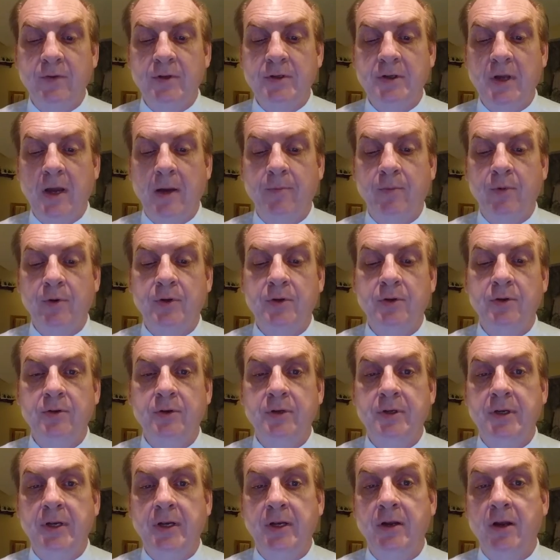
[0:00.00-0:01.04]
this
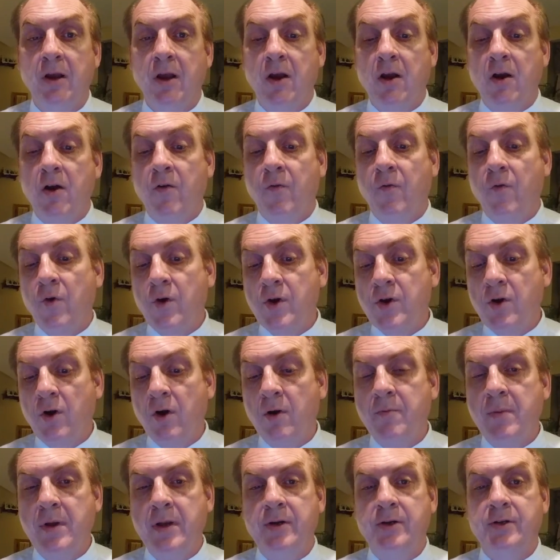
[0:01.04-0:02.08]
opportunity for
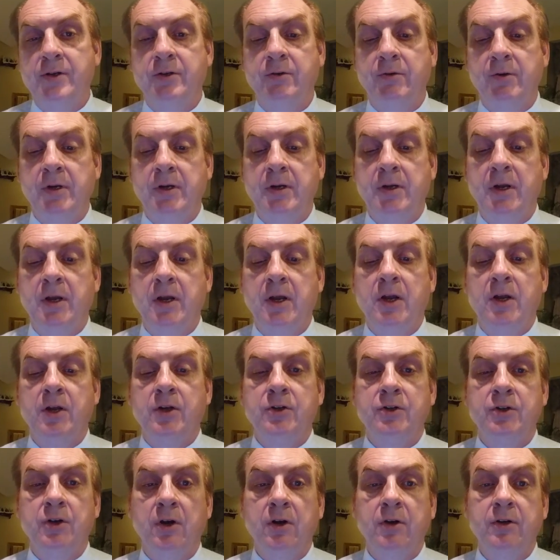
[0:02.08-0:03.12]
your ministry,
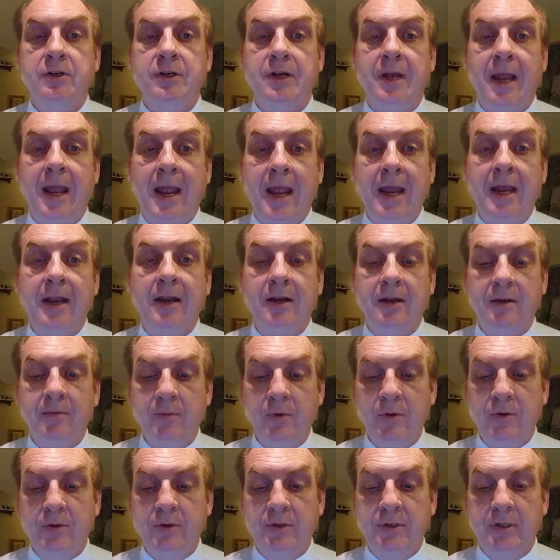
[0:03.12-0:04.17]
church, and
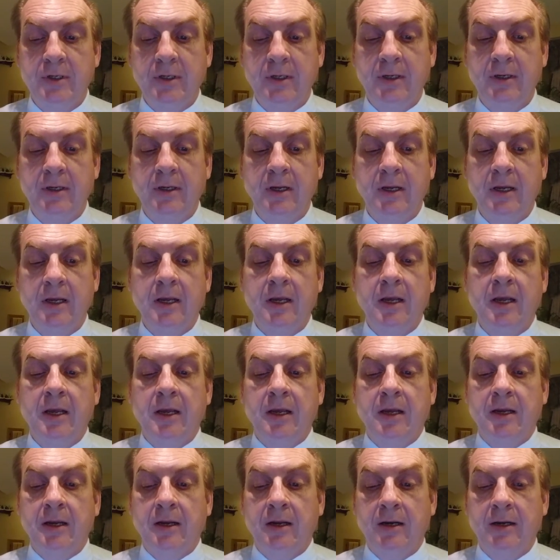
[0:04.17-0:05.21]
community,
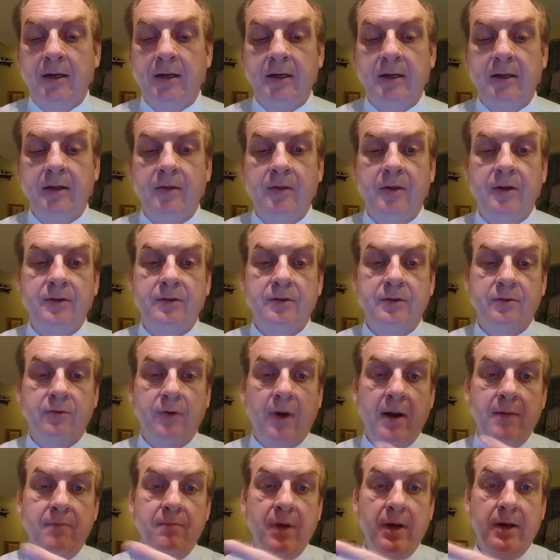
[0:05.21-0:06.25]
click the
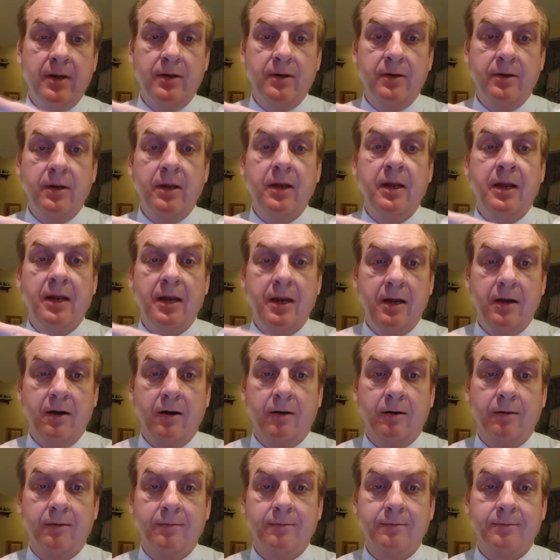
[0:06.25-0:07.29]
subscribe button
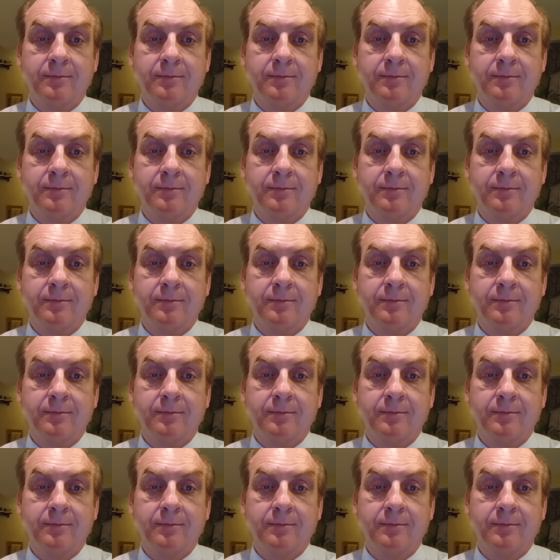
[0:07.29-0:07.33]
here.